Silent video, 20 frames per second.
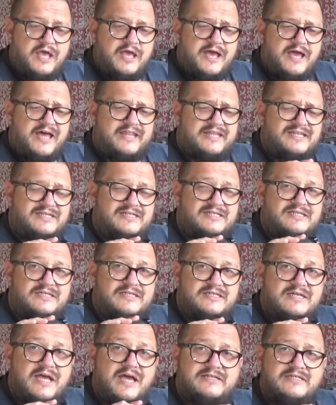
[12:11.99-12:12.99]
I think this is,
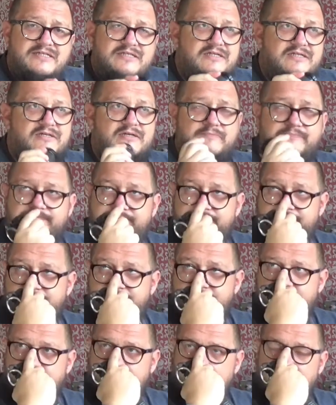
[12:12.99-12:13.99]
I did a
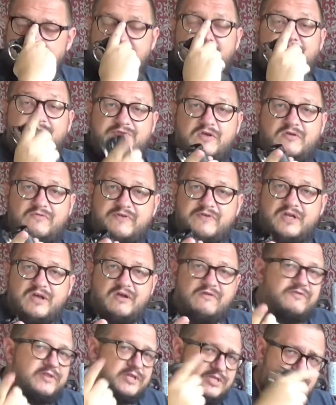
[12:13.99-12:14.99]
review video
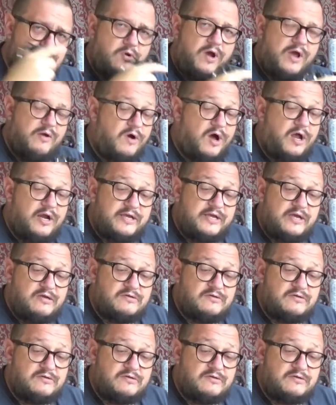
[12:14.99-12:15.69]
for this quite a while ago,